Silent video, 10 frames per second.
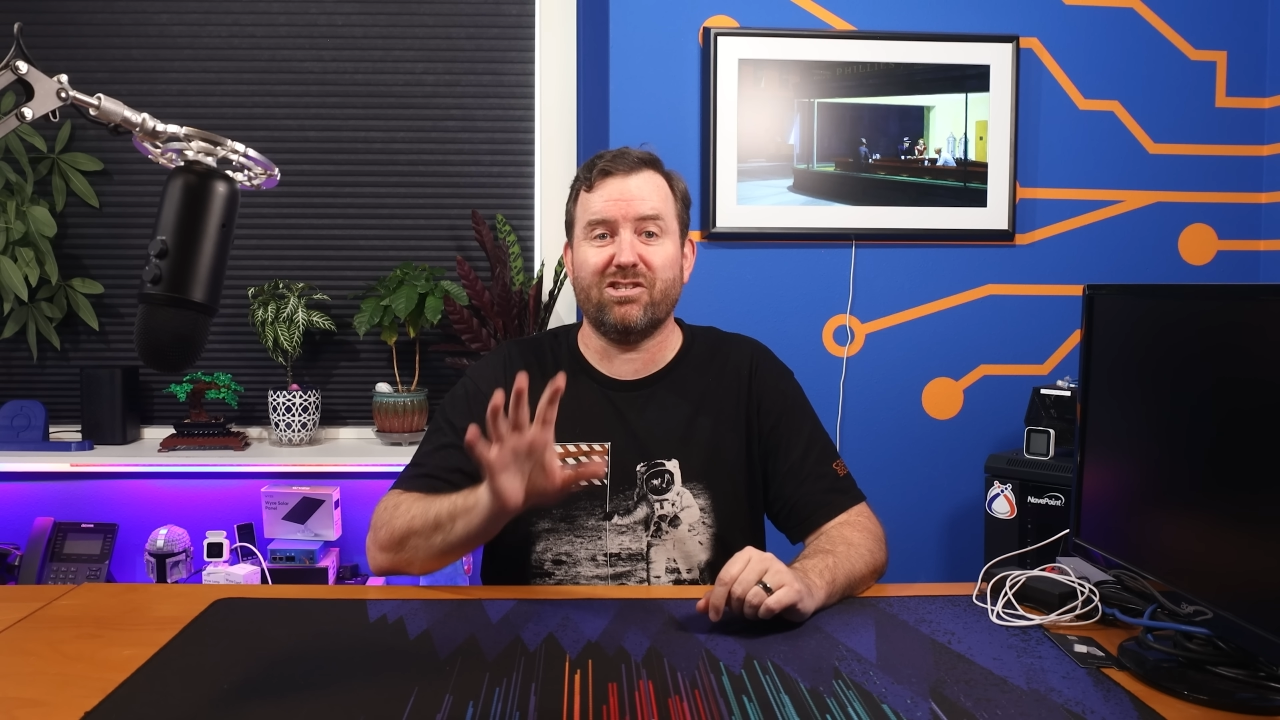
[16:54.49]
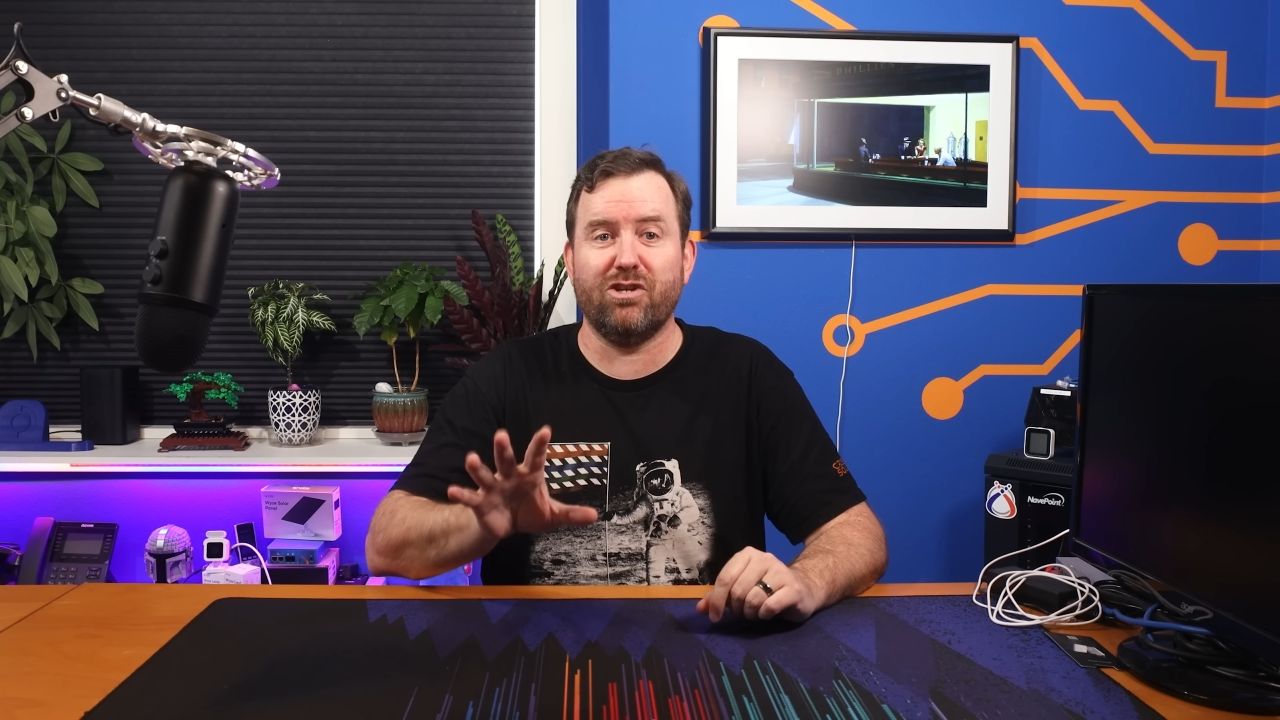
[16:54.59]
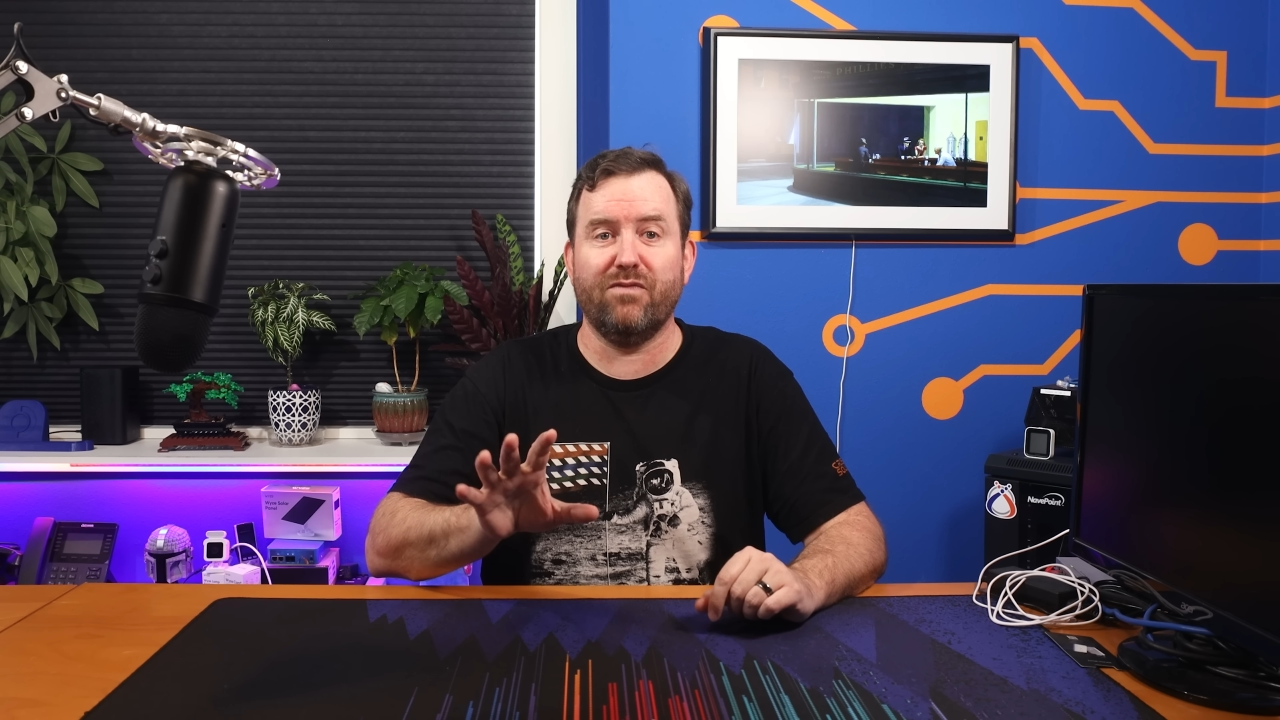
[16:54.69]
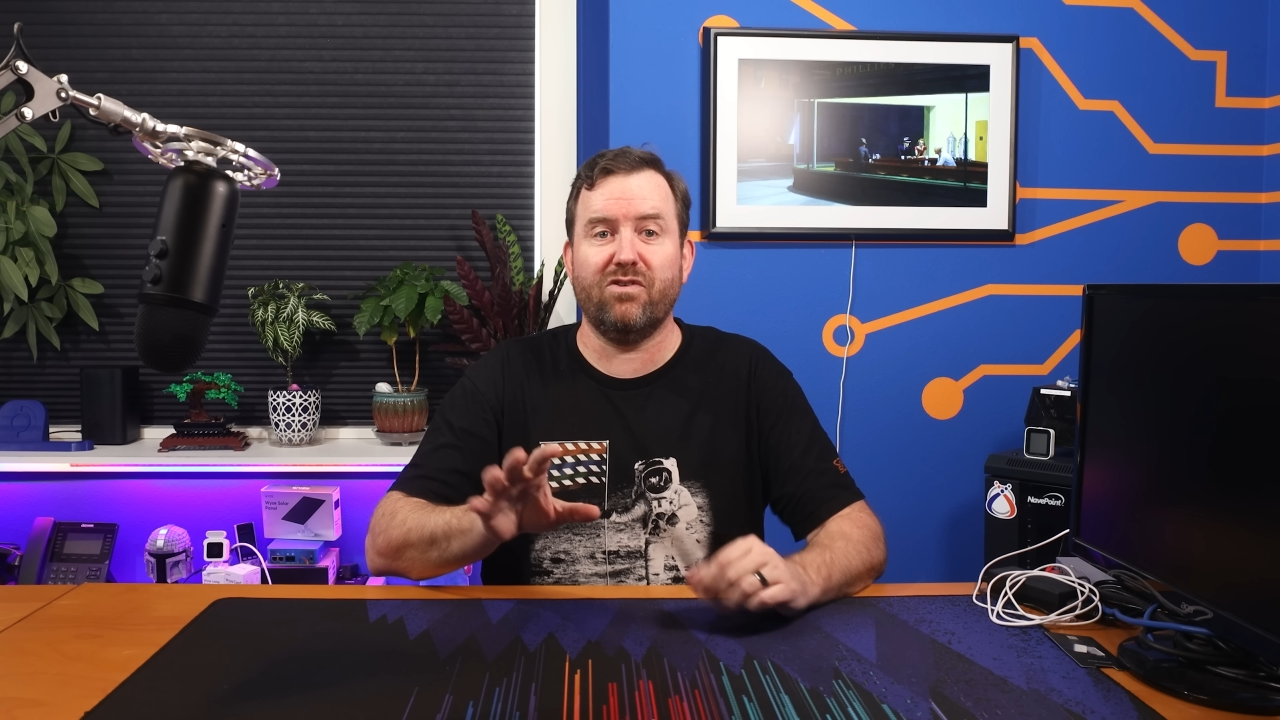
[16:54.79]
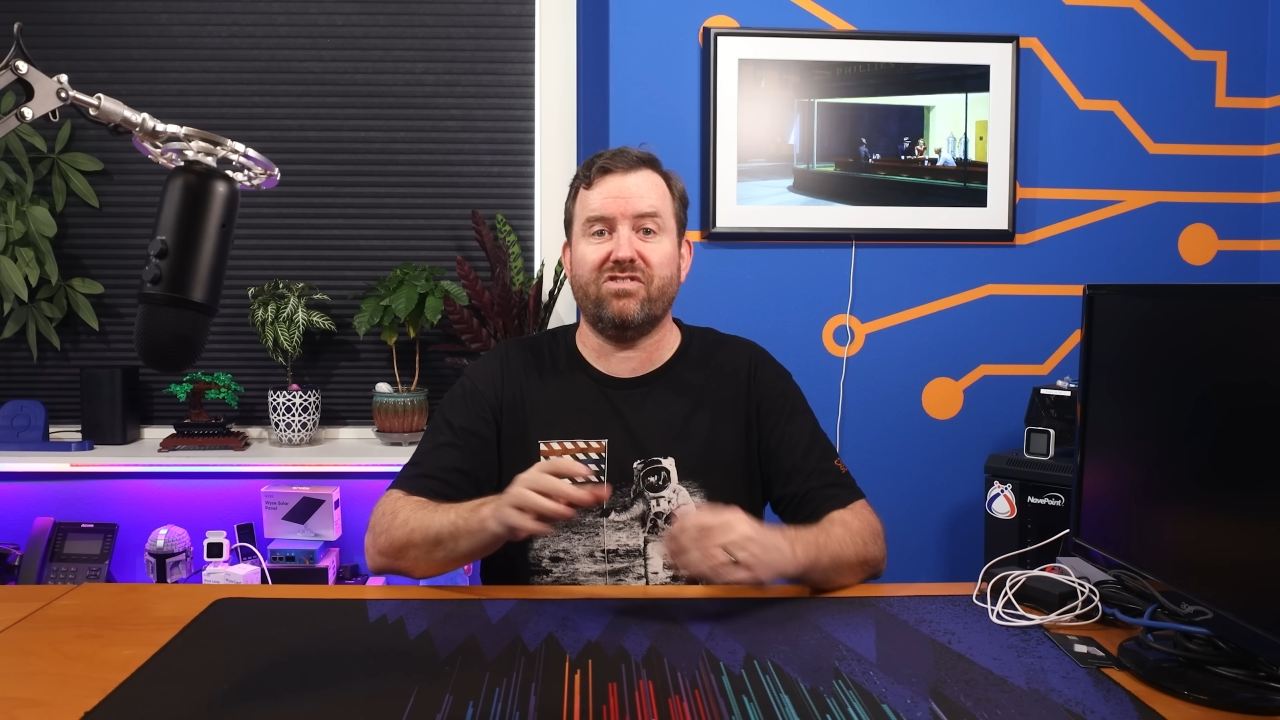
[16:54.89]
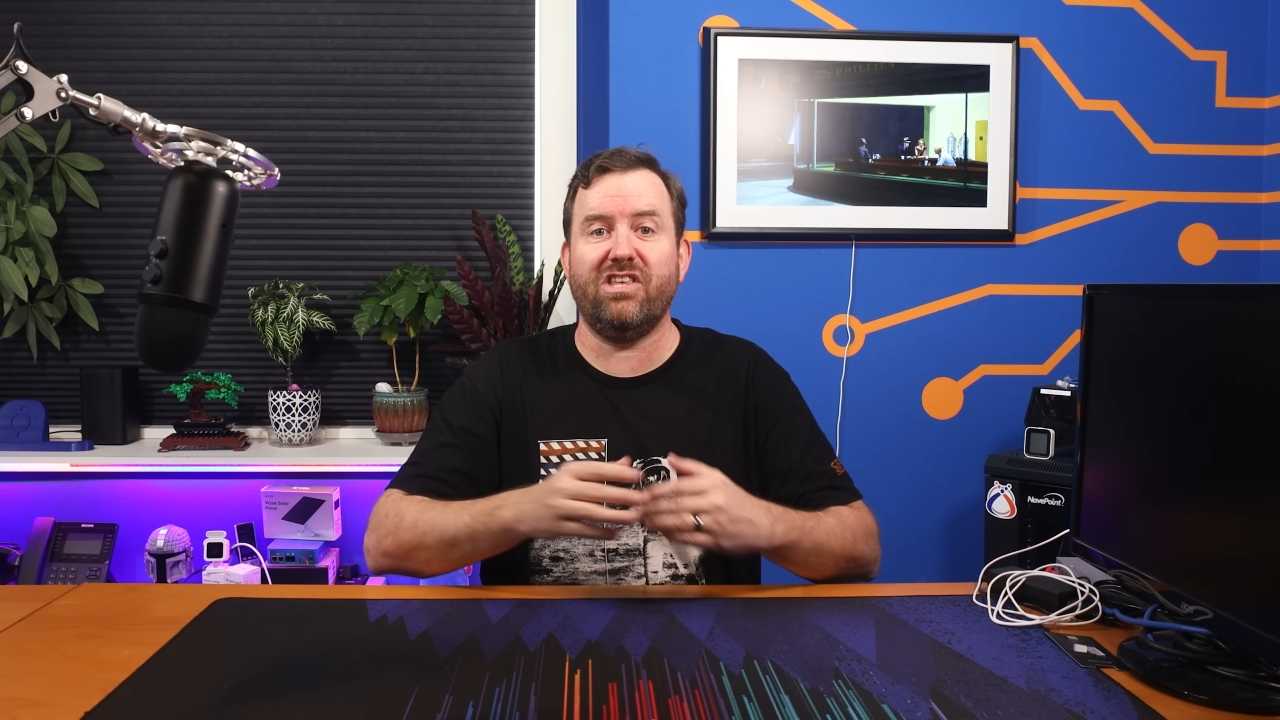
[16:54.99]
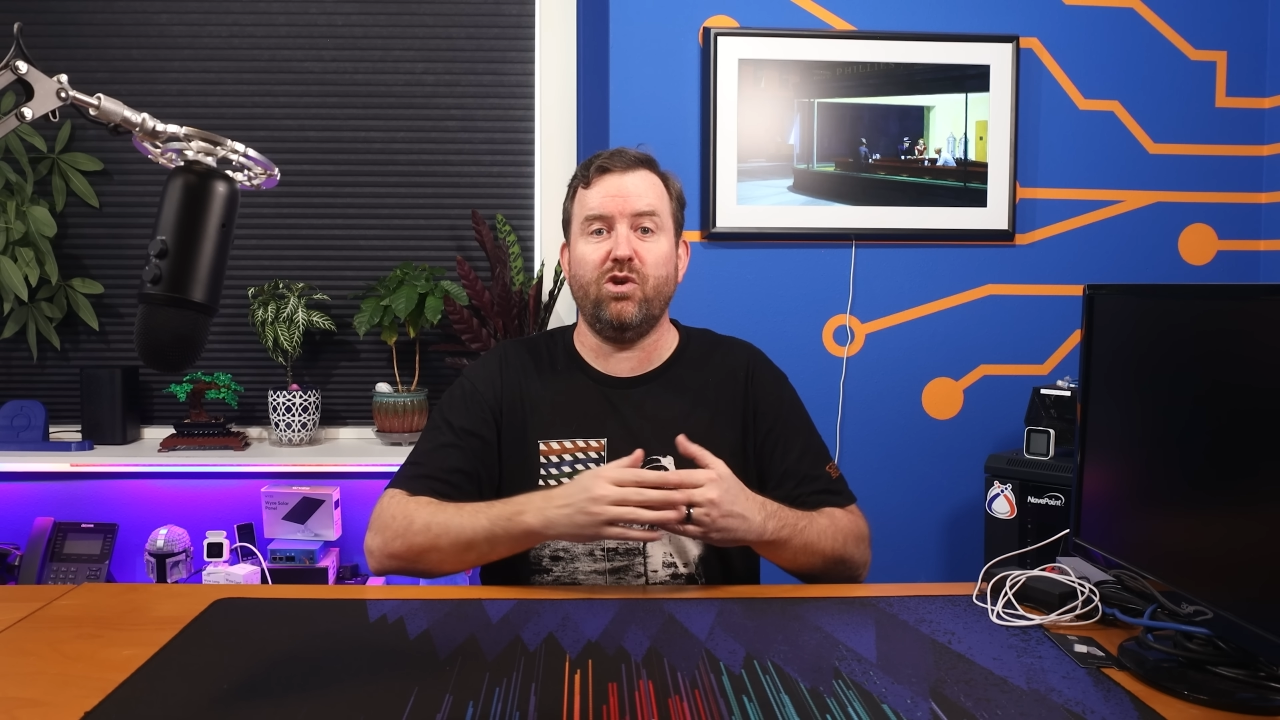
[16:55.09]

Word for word: servers